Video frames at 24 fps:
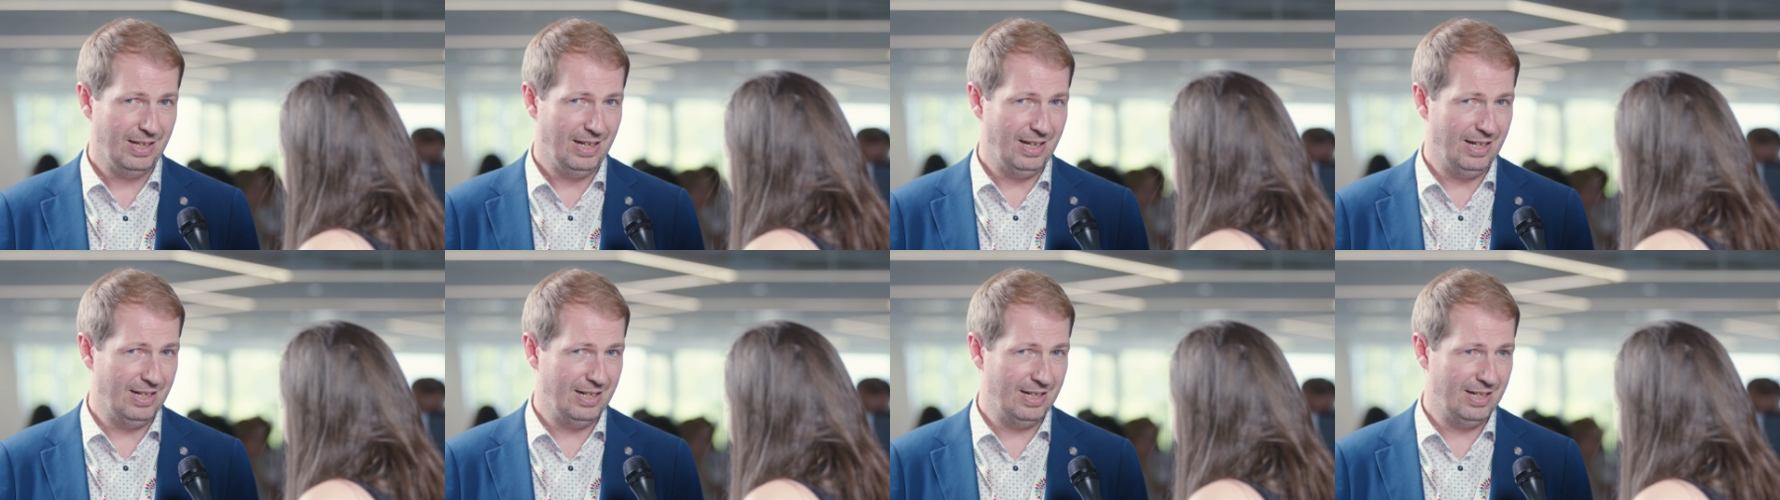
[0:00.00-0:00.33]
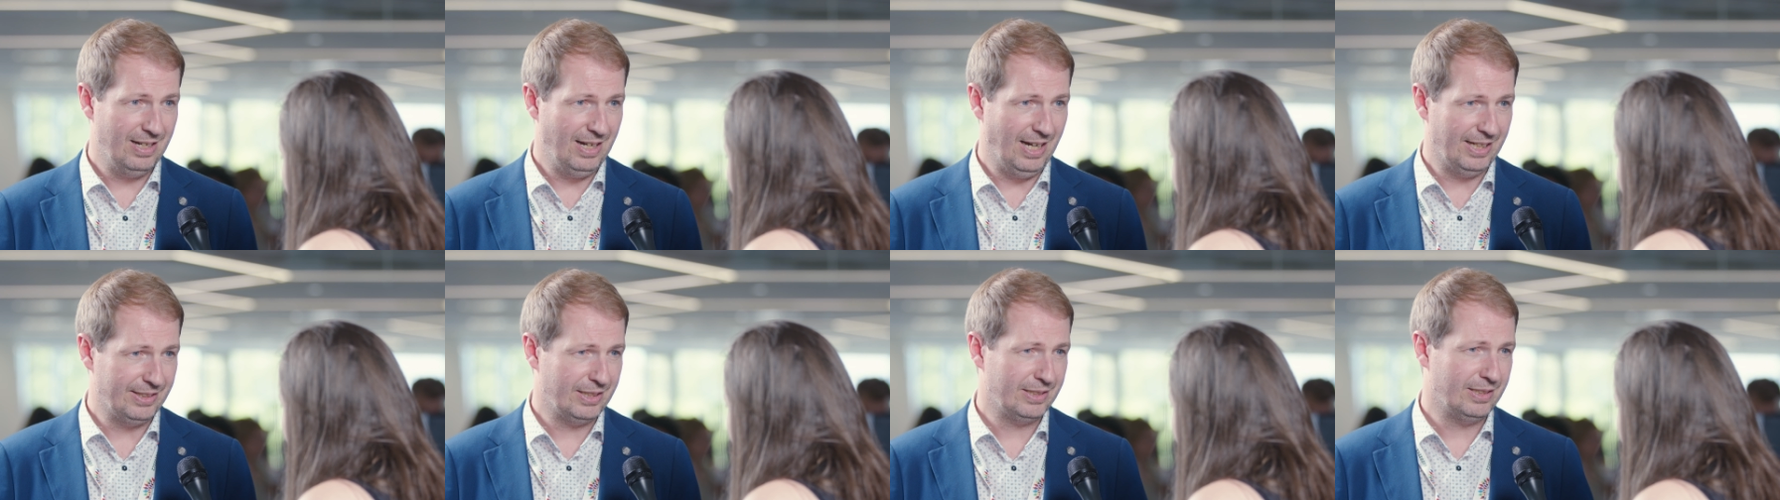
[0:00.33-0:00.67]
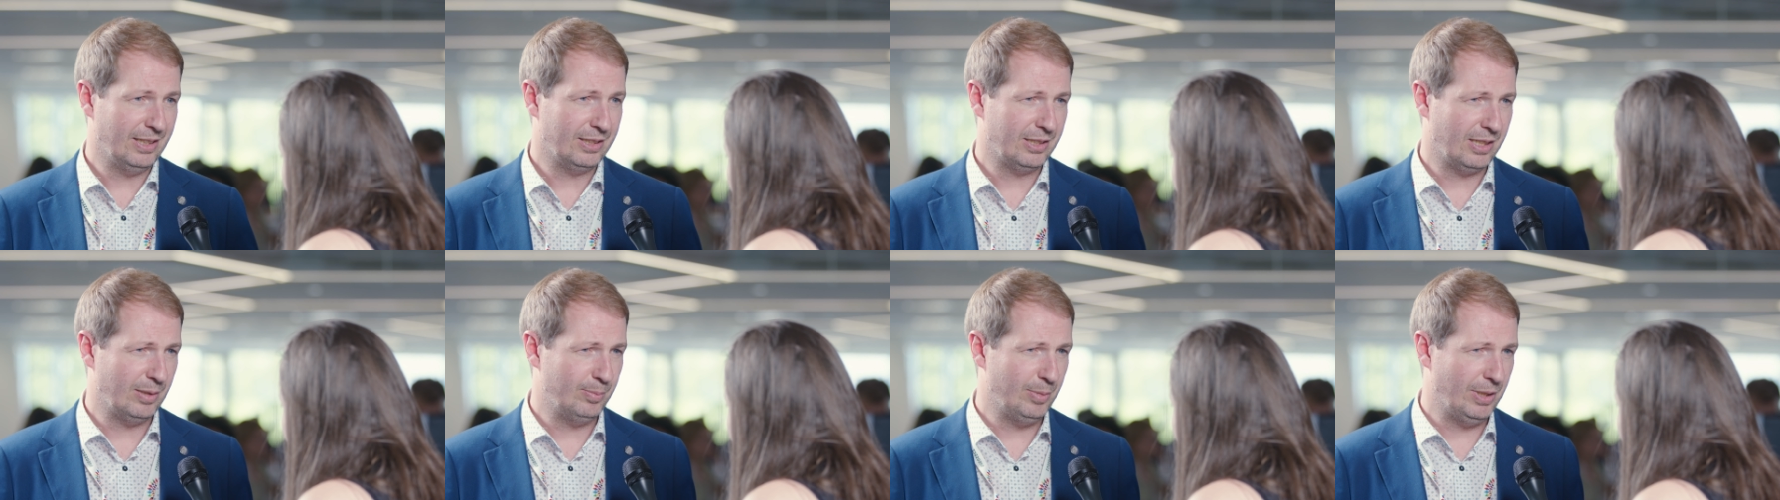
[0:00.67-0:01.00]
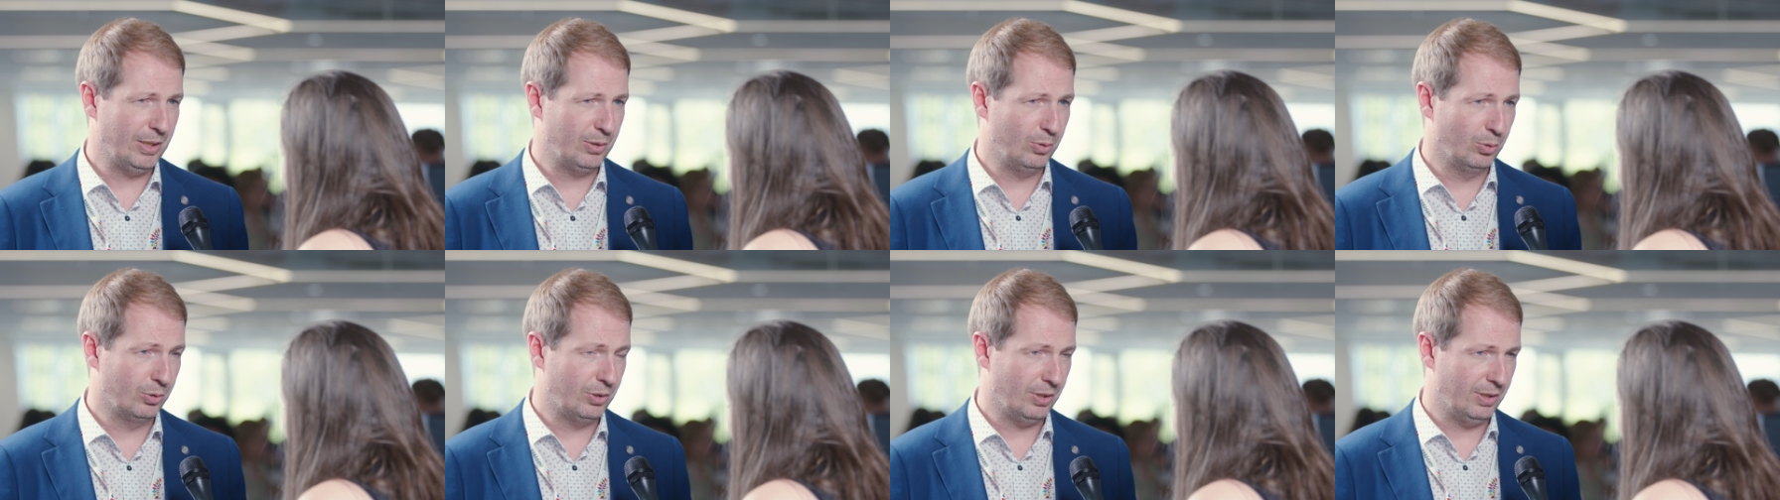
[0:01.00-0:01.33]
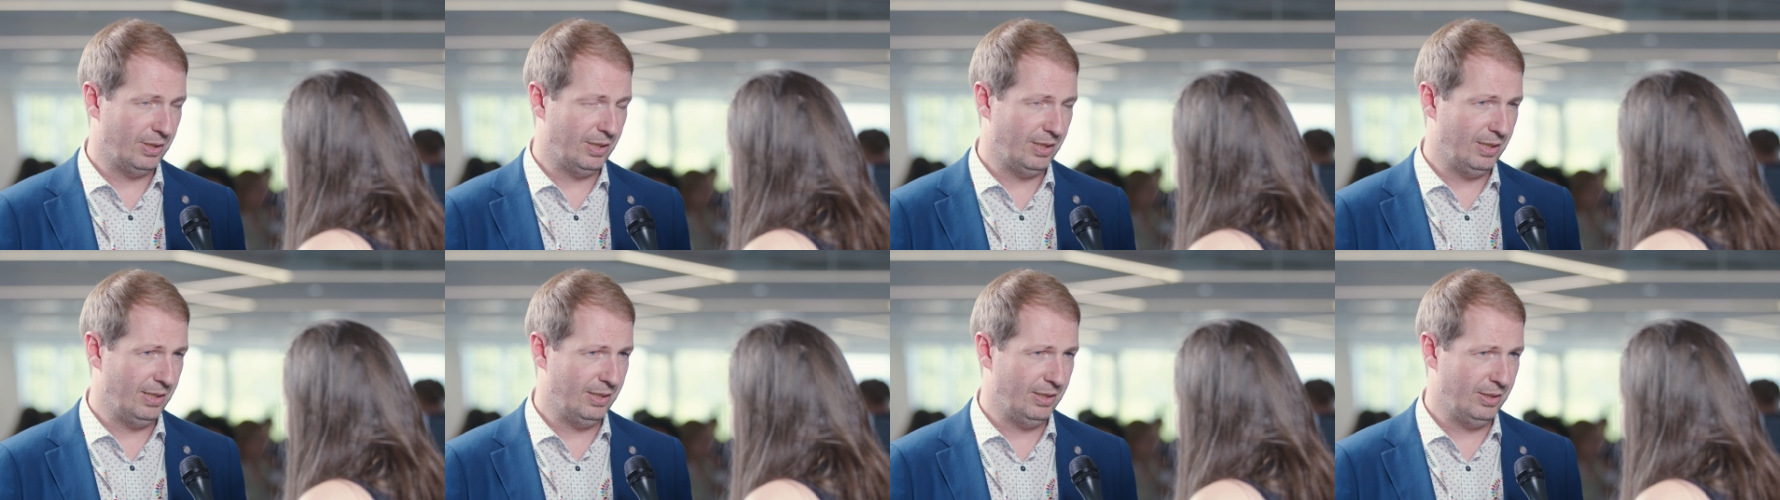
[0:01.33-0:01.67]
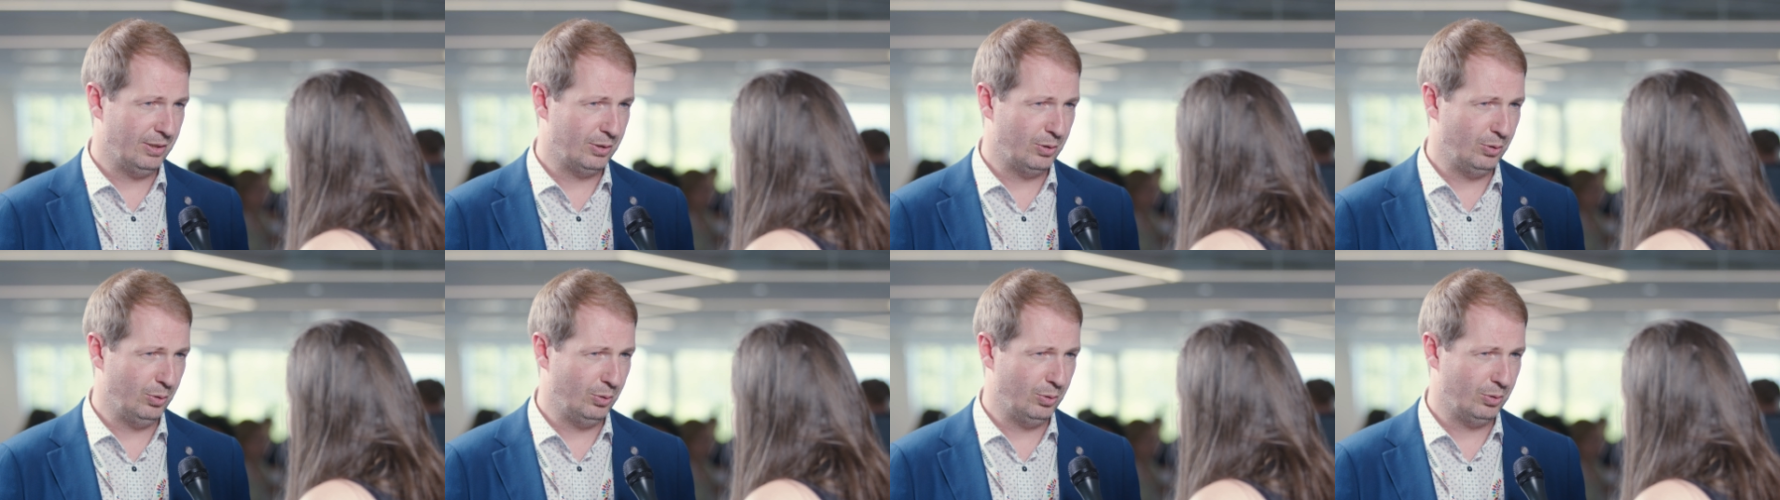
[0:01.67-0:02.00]
Uh, I think that can be good, uh,
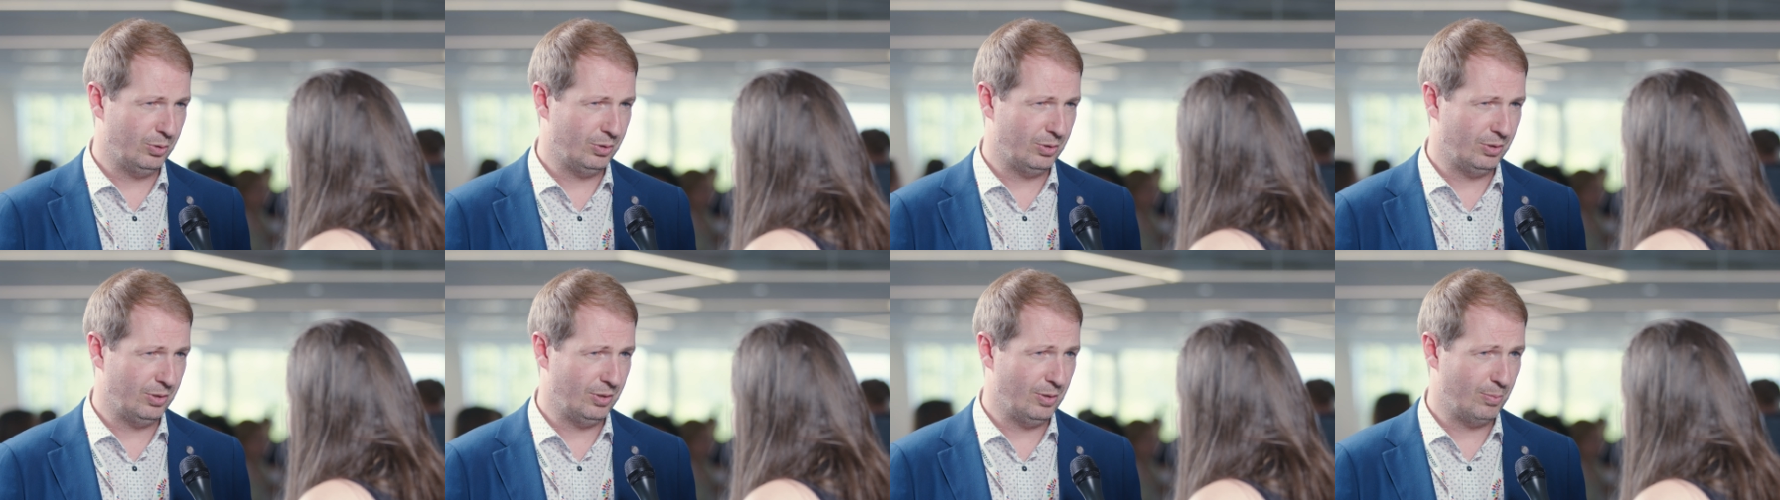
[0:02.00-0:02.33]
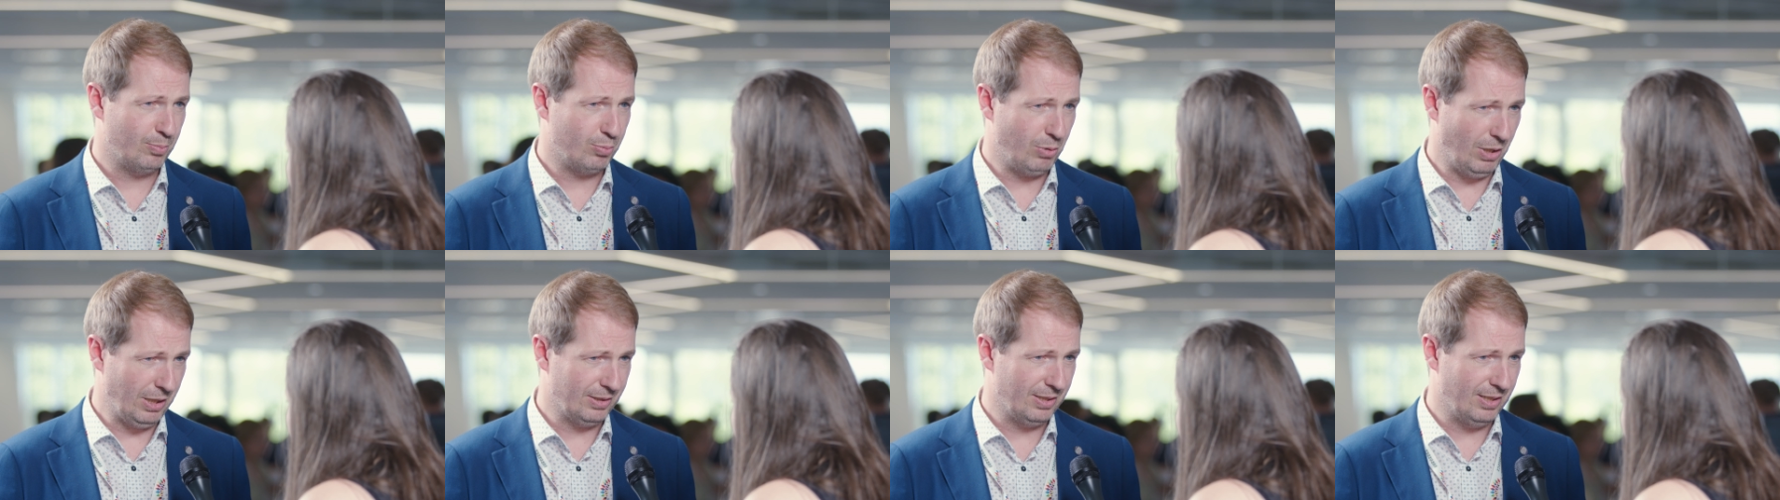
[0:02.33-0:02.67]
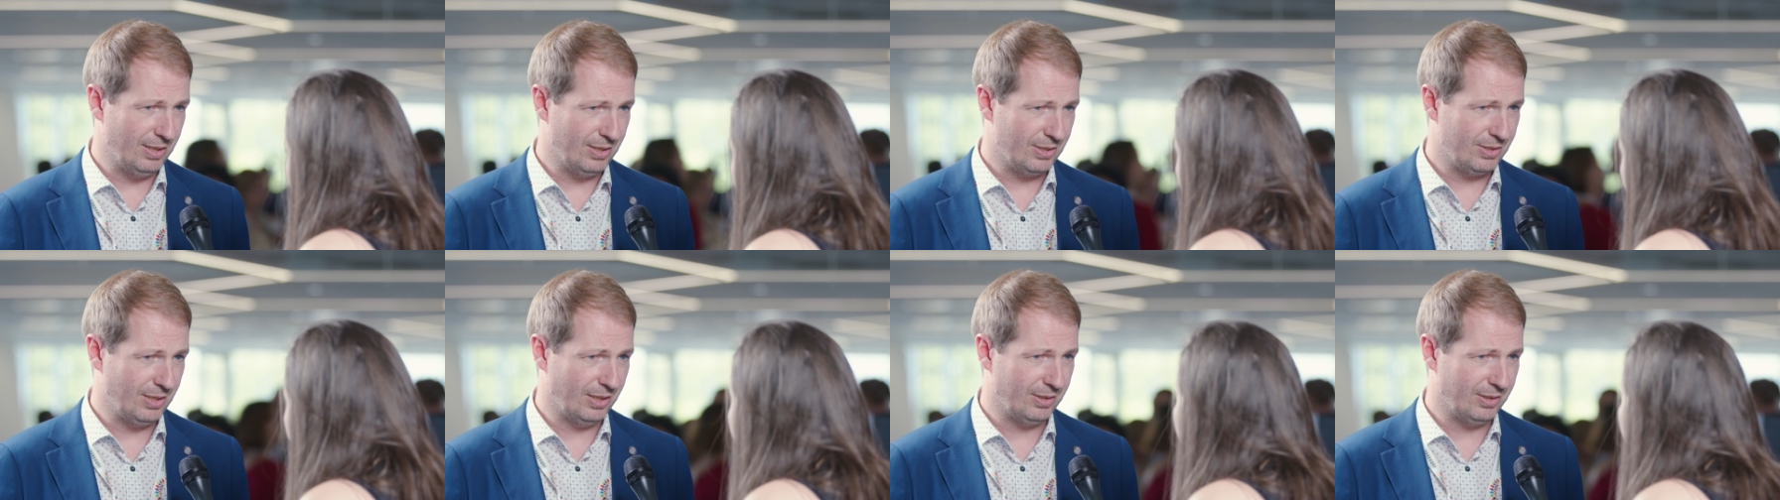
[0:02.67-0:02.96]
uh good uh, practice.